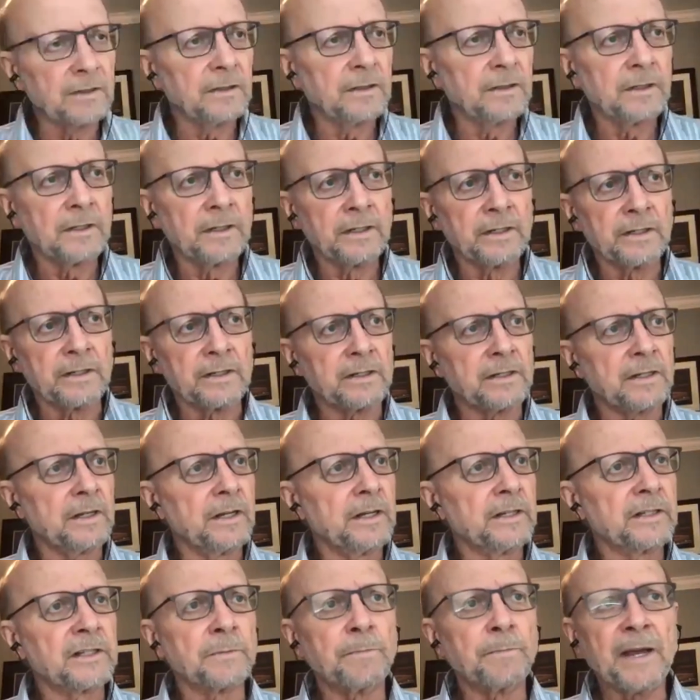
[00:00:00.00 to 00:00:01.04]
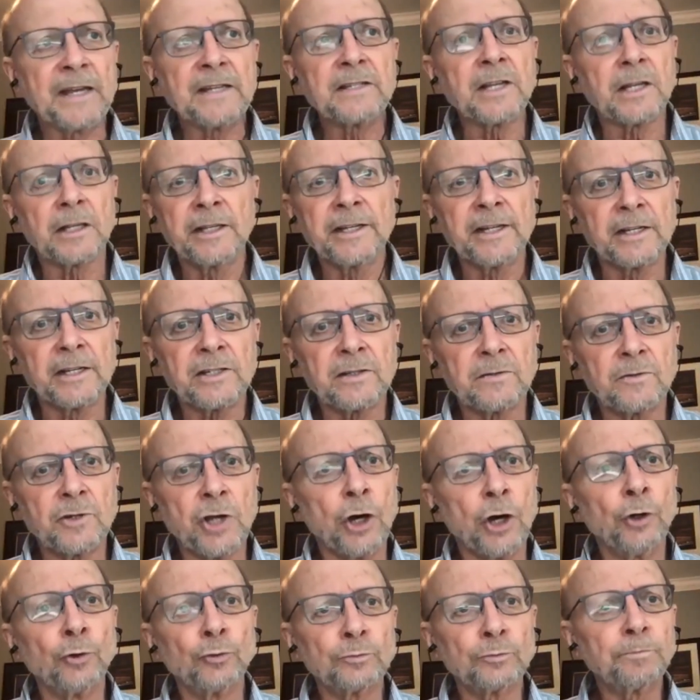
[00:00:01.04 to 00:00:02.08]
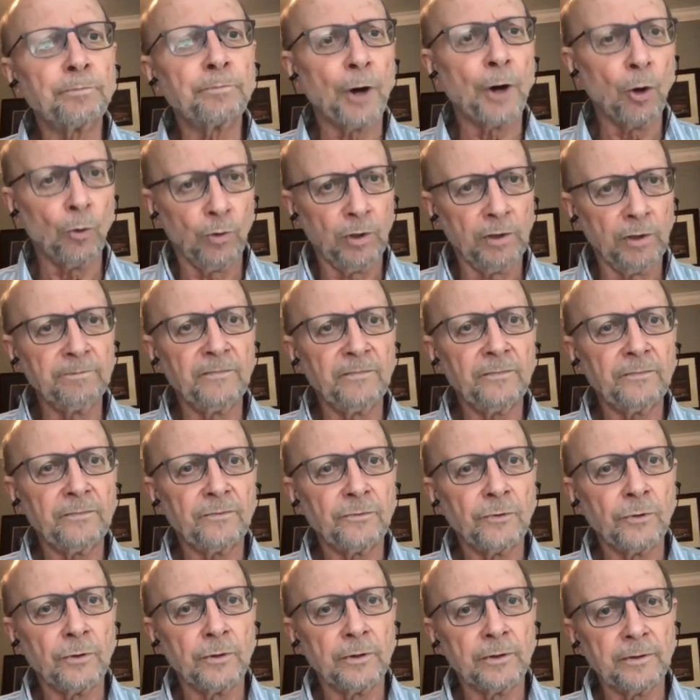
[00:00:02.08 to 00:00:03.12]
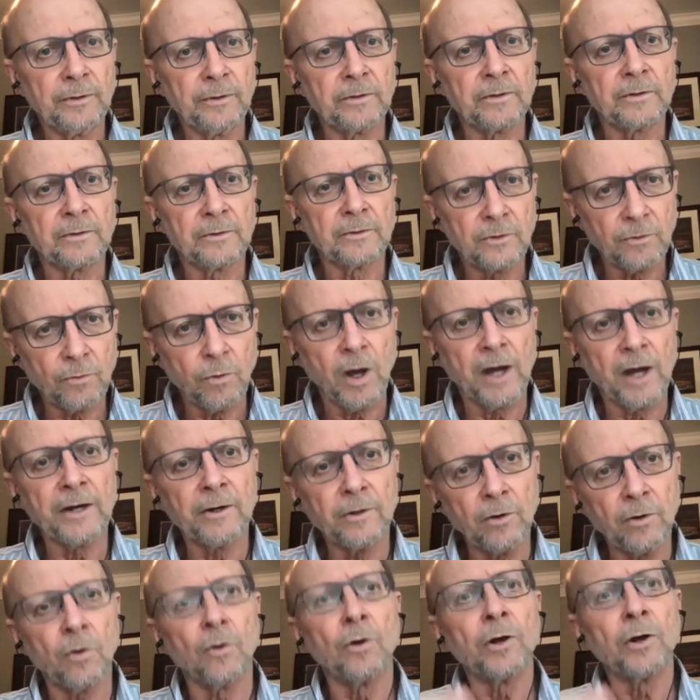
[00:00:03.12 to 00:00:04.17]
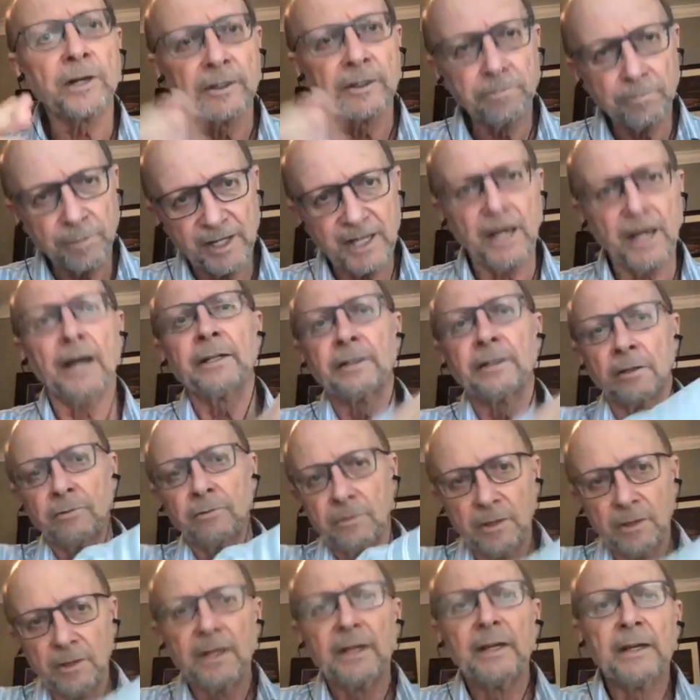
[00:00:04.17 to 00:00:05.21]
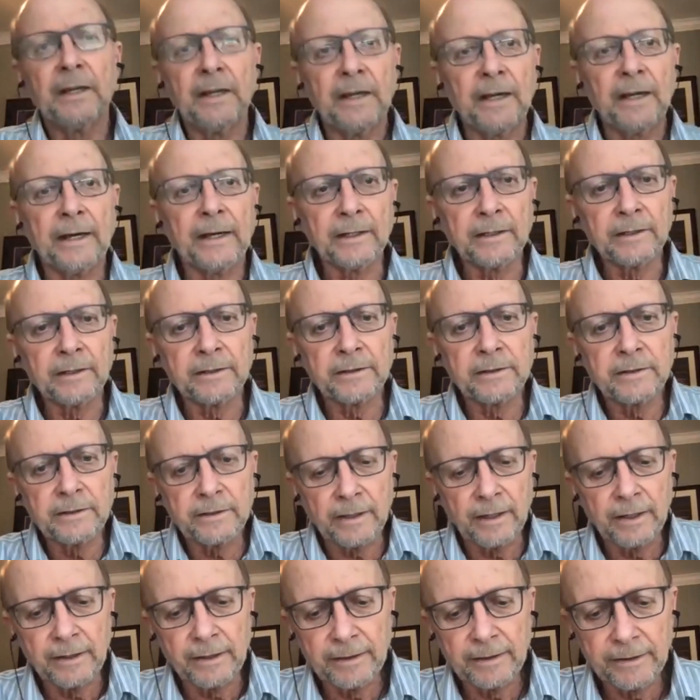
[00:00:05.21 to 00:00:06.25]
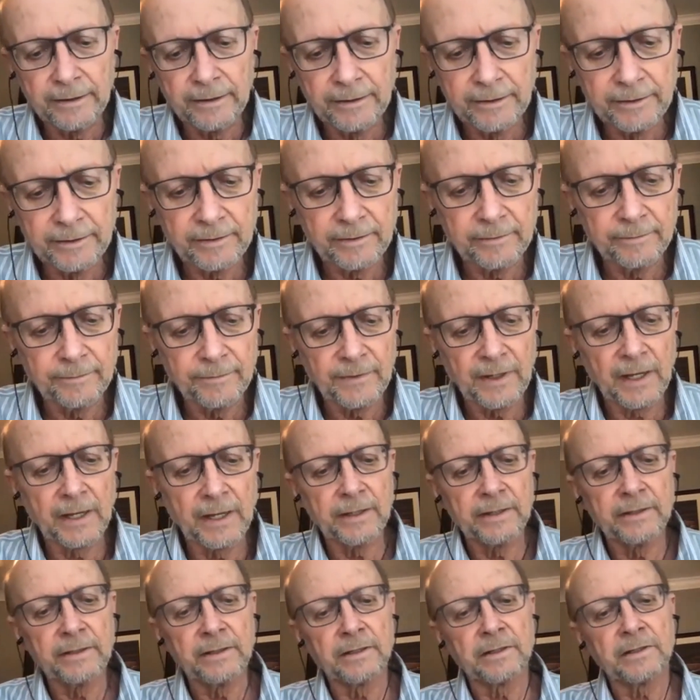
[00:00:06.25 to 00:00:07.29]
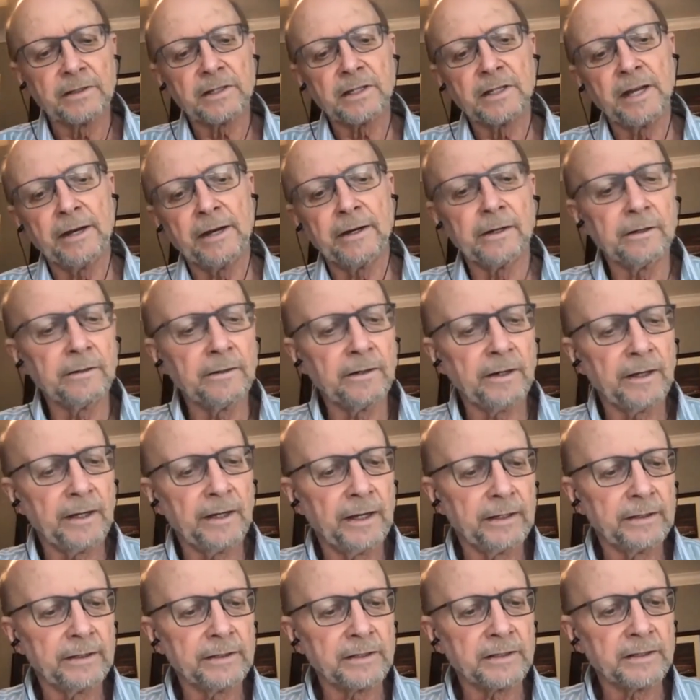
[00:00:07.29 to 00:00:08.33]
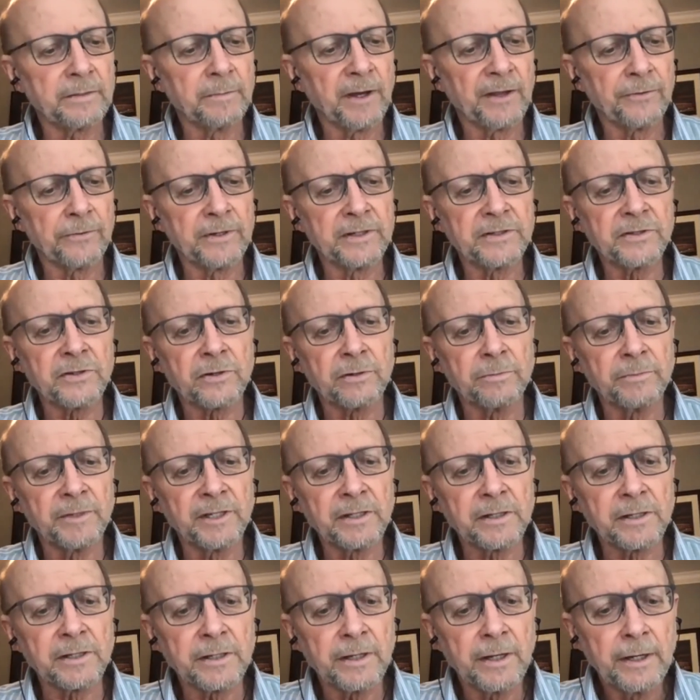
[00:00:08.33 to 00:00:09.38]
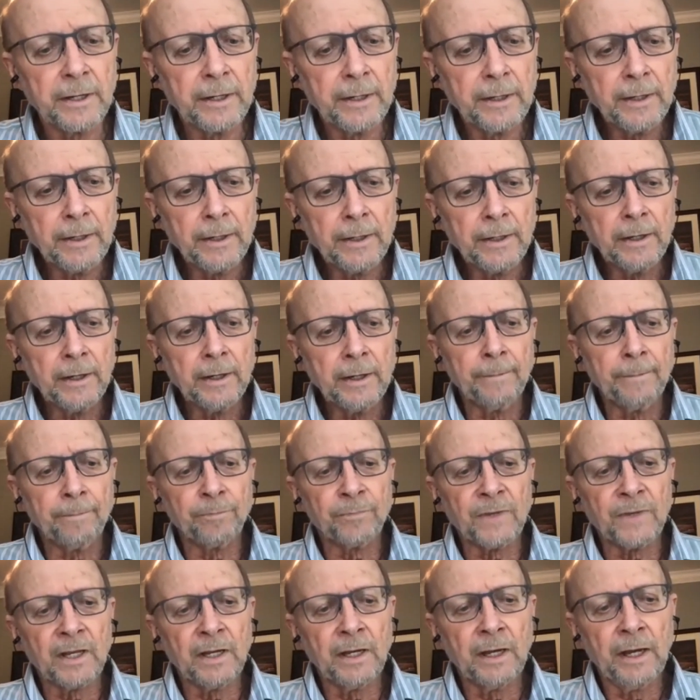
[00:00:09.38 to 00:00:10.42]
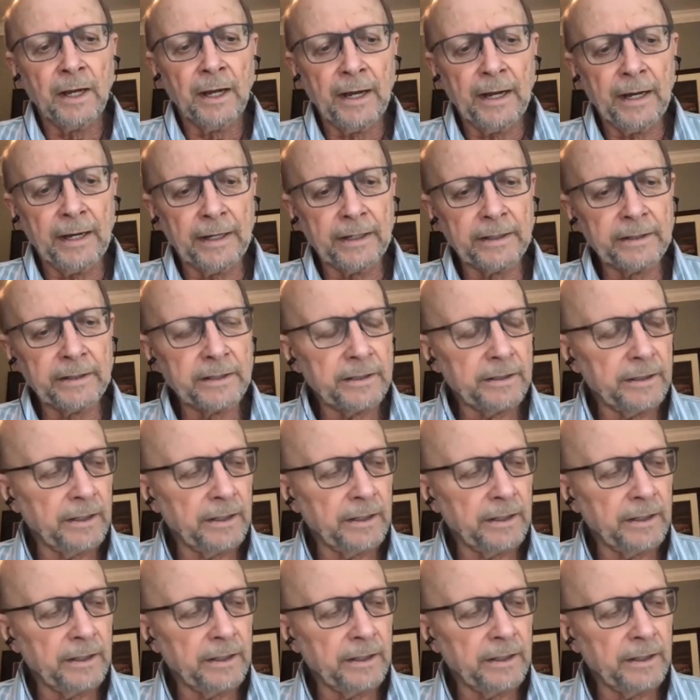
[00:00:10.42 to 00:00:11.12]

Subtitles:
it's basically a tone poem for choir, organ, piano, and snare and some other instruments. And